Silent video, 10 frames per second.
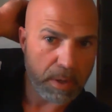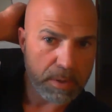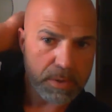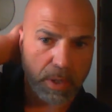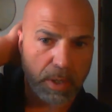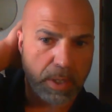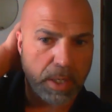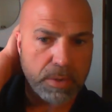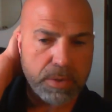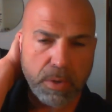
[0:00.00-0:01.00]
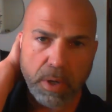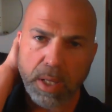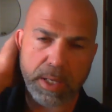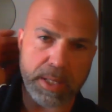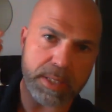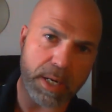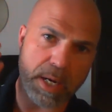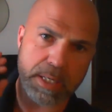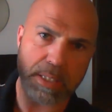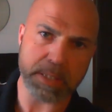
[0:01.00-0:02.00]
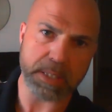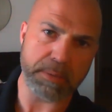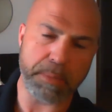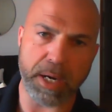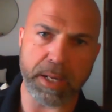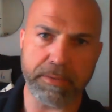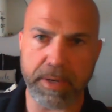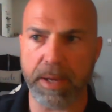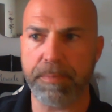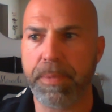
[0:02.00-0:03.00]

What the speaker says: So it'll store a lot of these toxins in body fat.